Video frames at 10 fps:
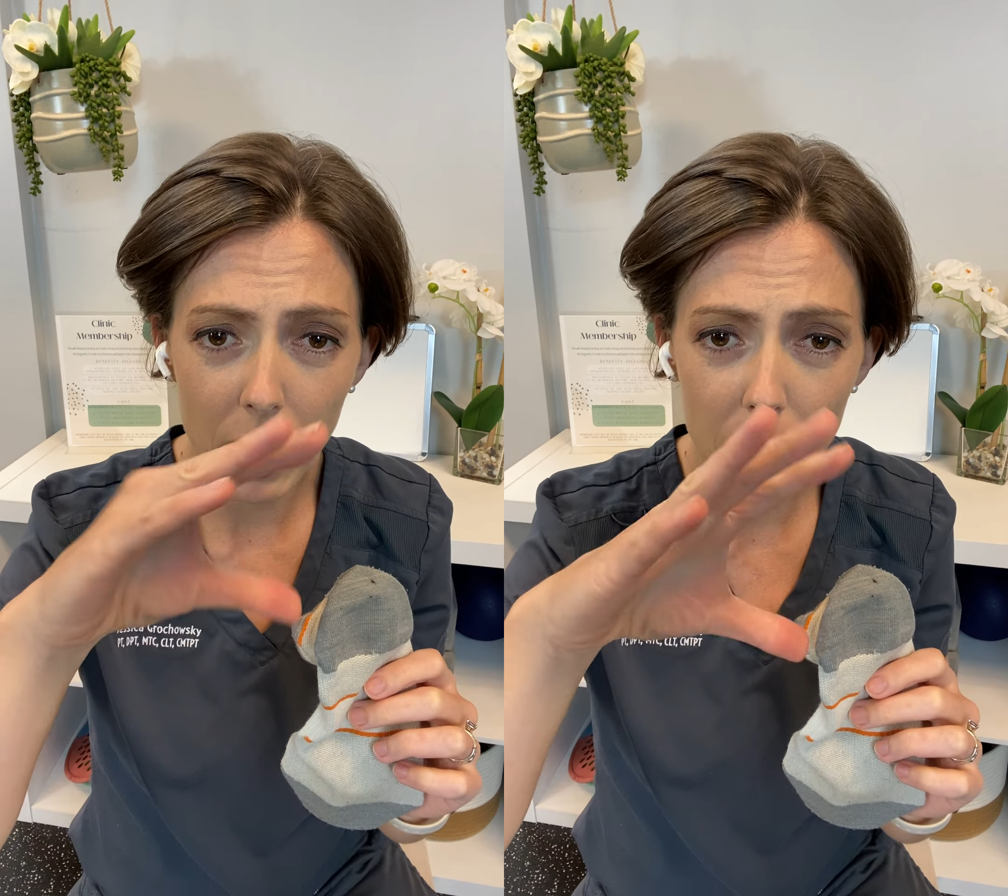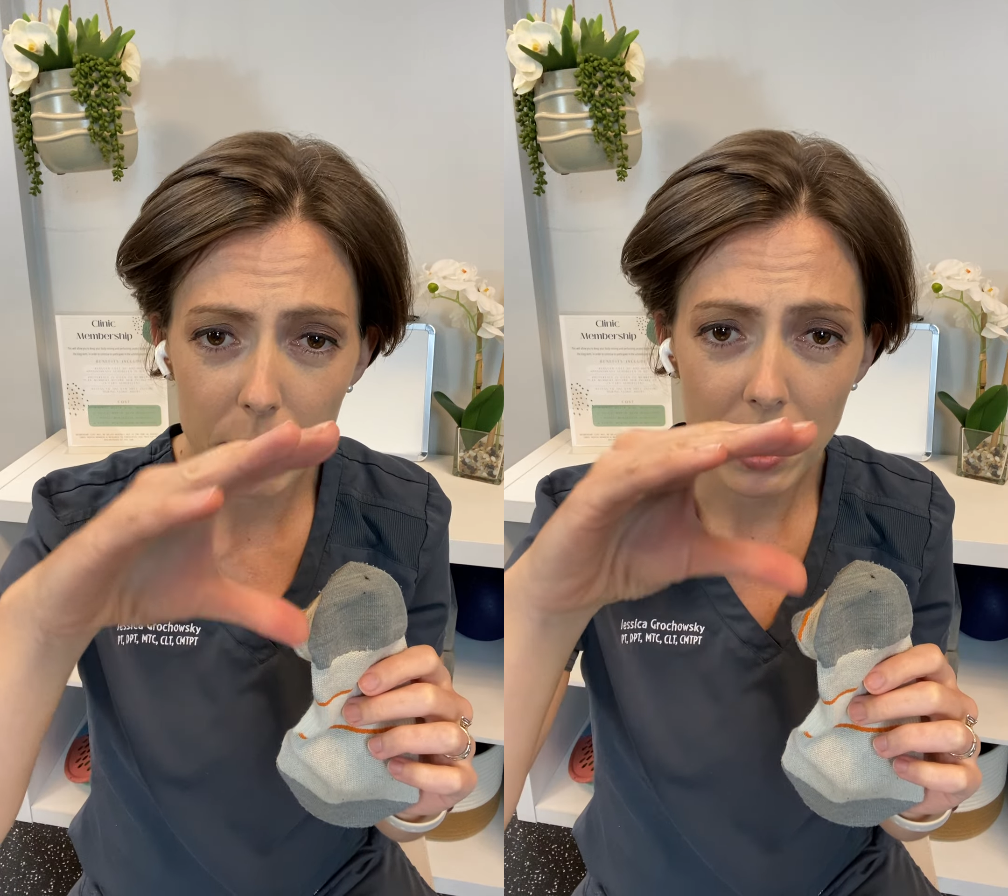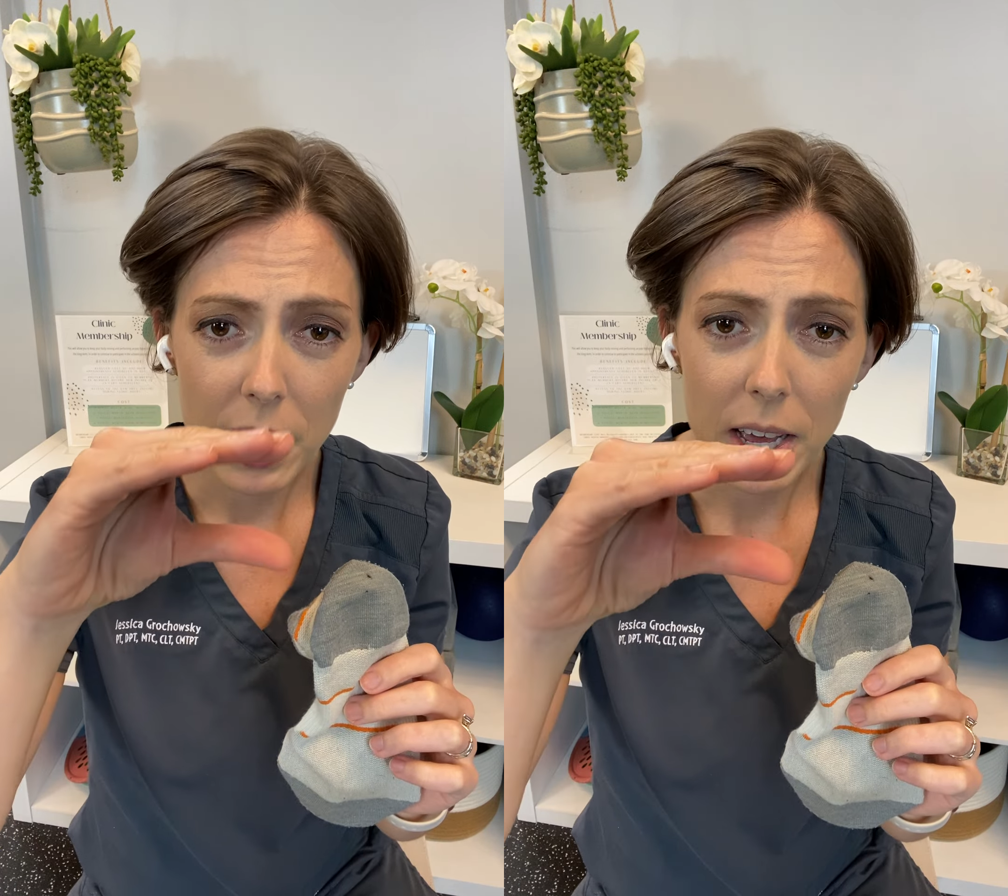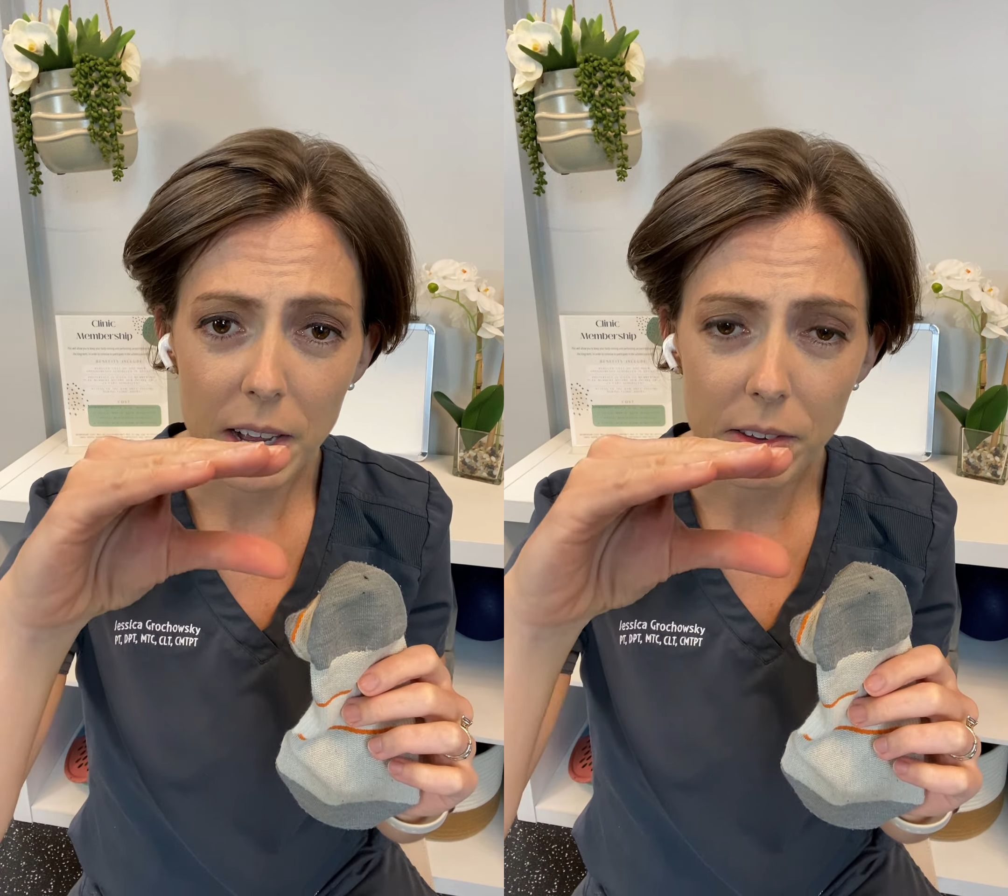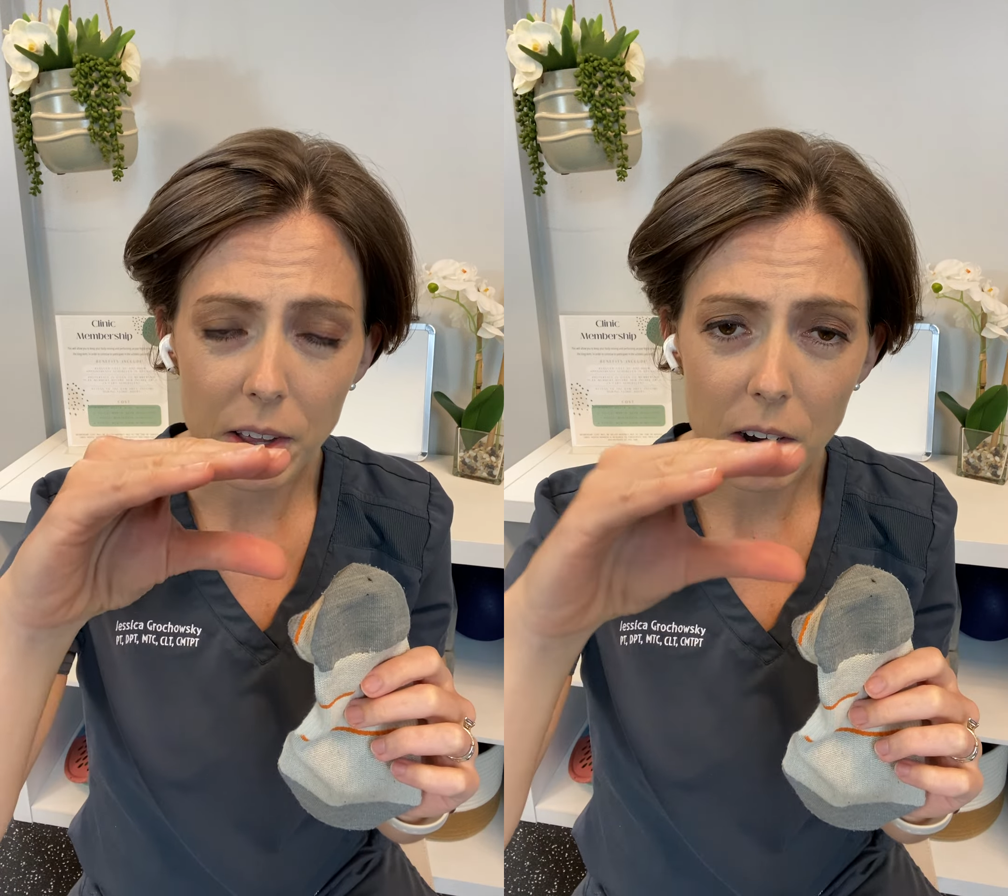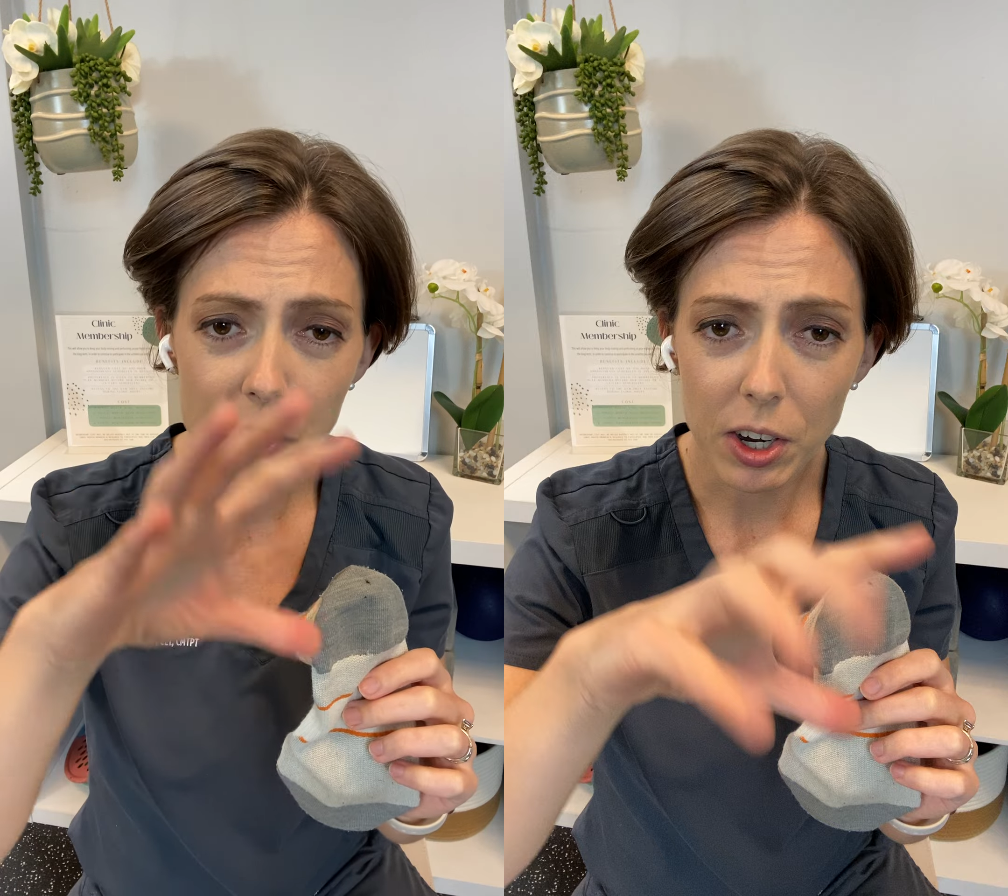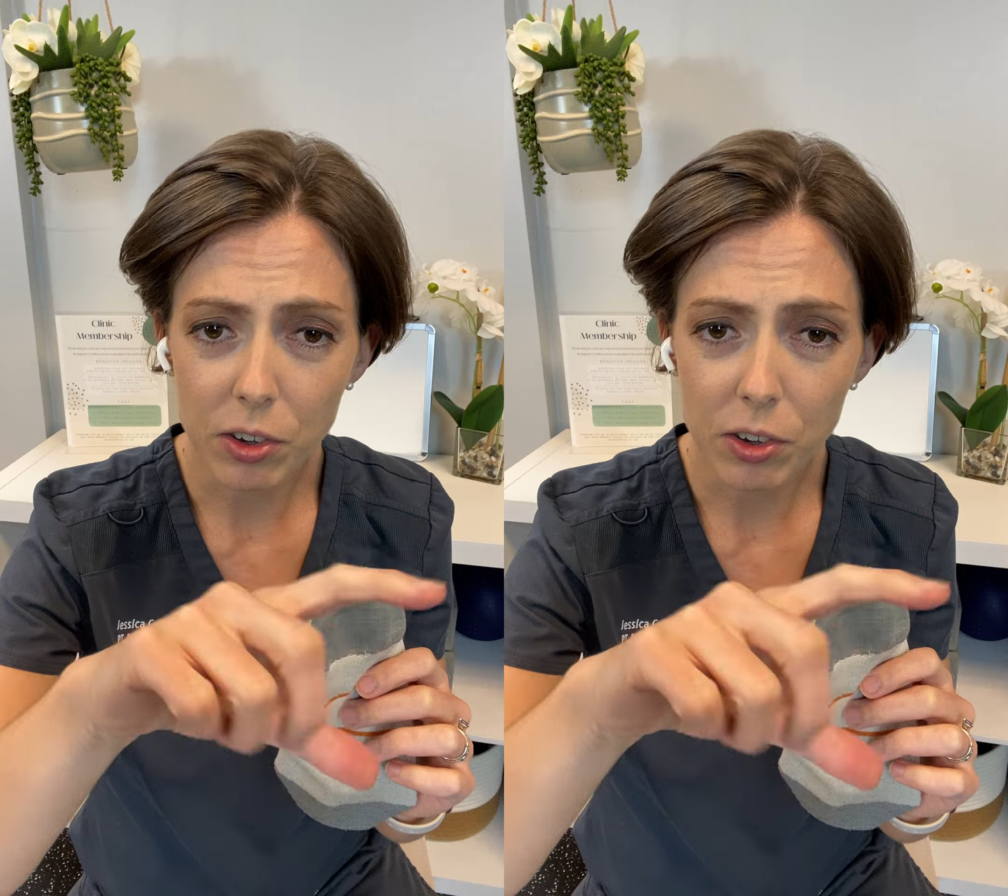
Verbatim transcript: up into the arch area.